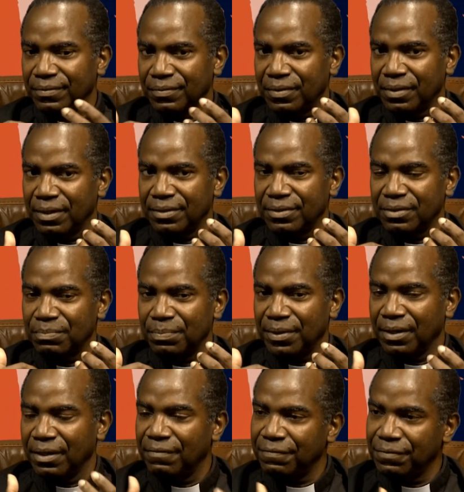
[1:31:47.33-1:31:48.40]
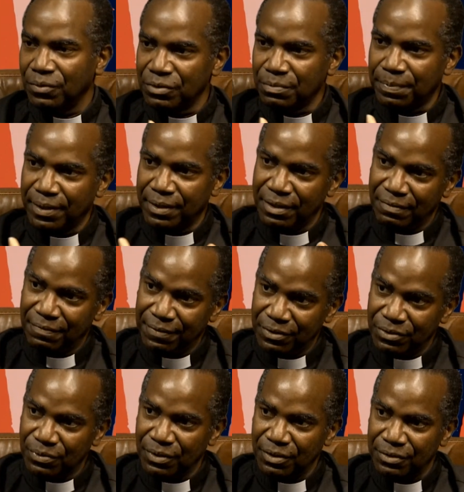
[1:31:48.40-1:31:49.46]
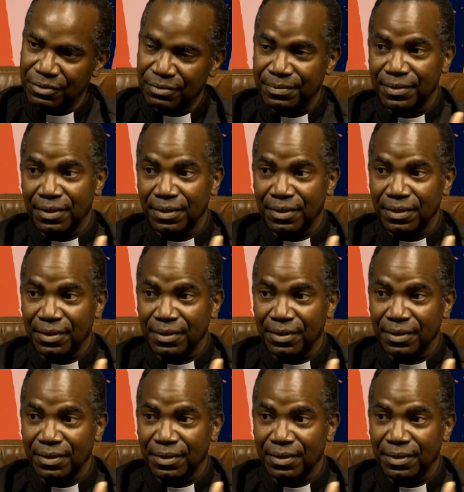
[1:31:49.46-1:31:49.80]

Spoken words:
that's being influenced by individualism,